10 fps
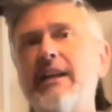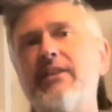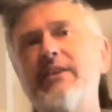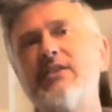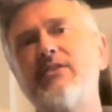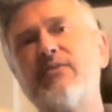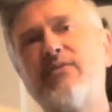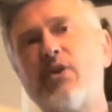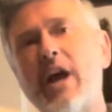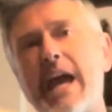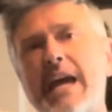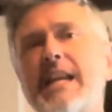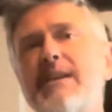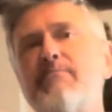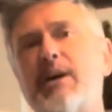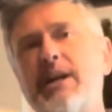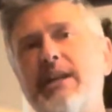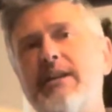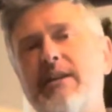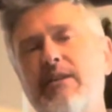This is for
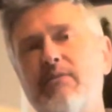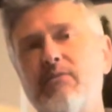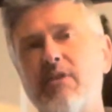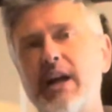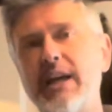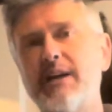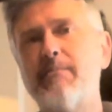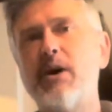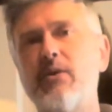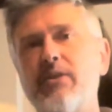anybody running a mouth